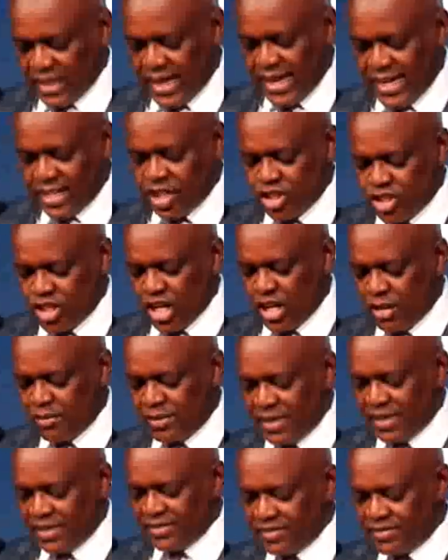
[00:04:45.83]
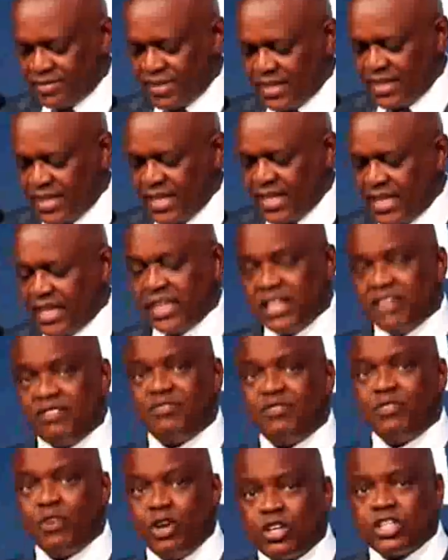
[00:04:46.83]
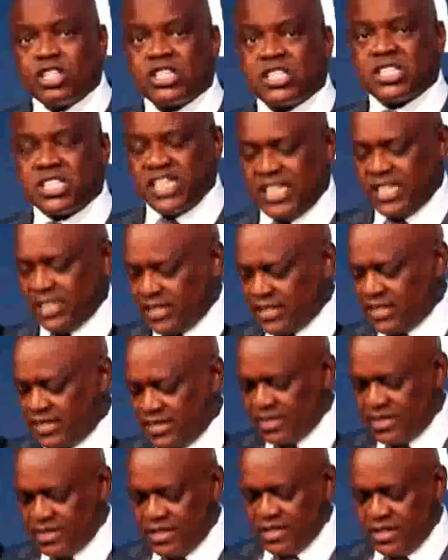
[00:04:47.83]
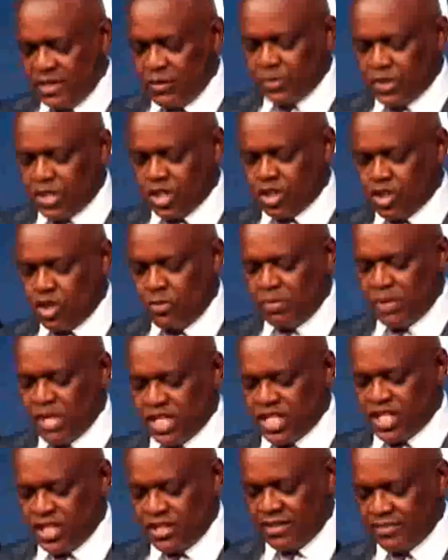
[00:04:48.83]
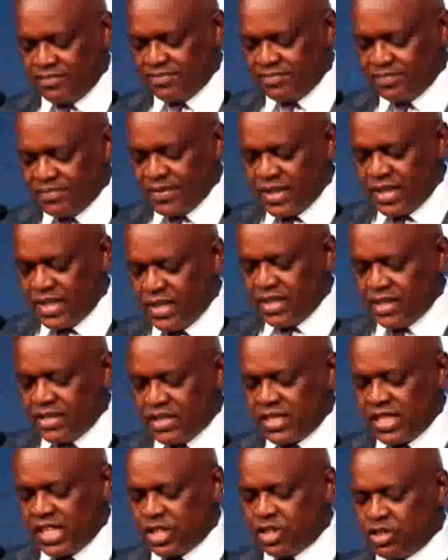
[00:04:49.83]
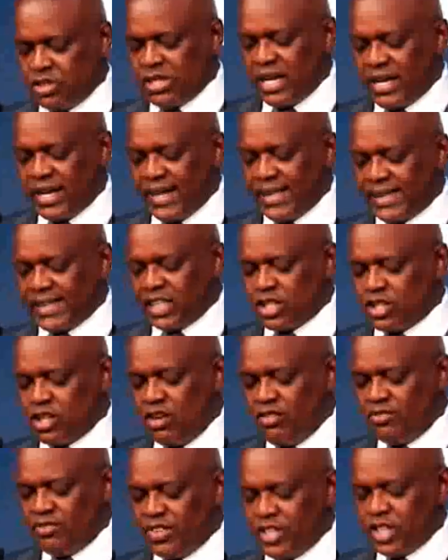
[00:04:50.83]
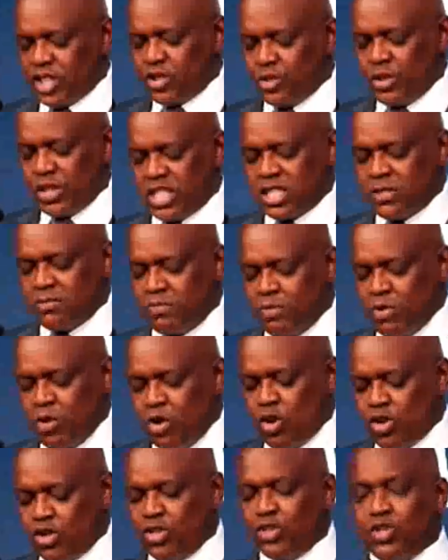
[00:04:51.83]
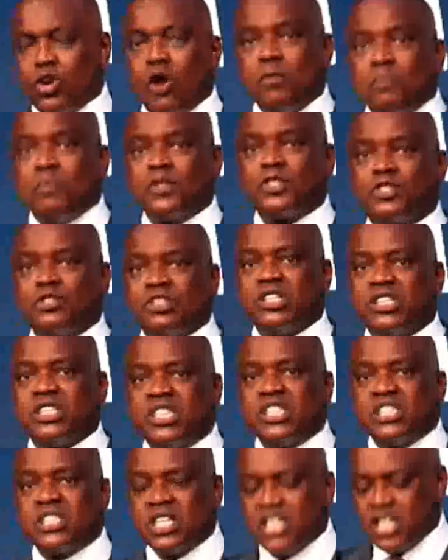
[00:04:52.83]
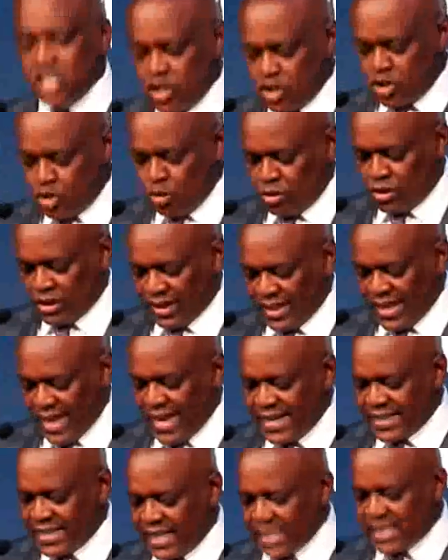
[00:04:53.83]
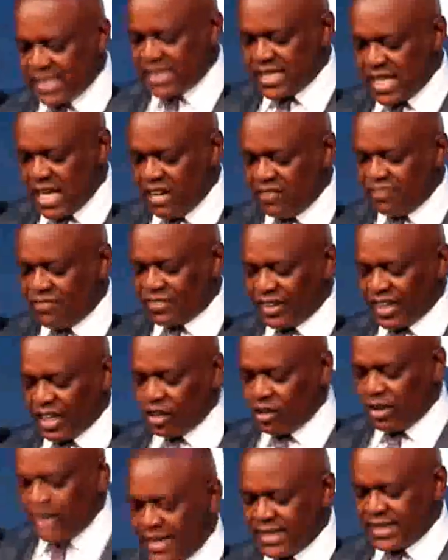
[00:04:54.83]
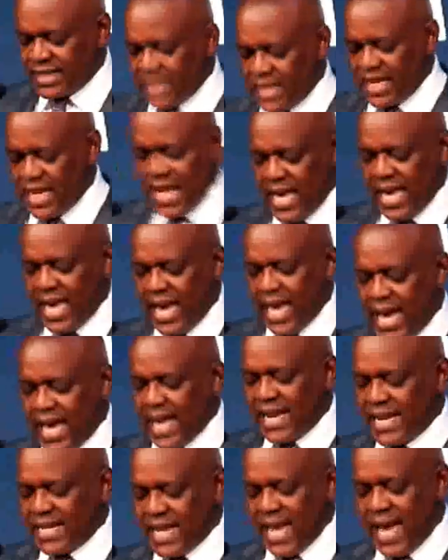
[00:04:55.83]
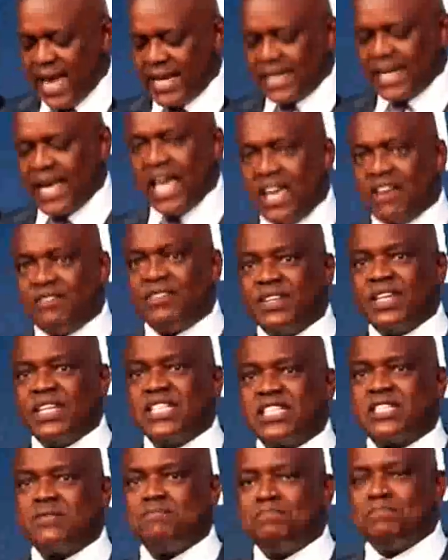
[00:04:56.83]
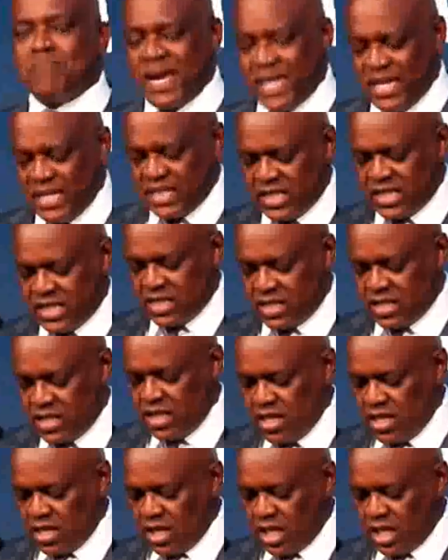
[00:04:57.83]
Ladies and gentlemen, the 4th C, which is commercial, seeks to direct this conference to explore new opportunities to create a self-regulating and an evidence-based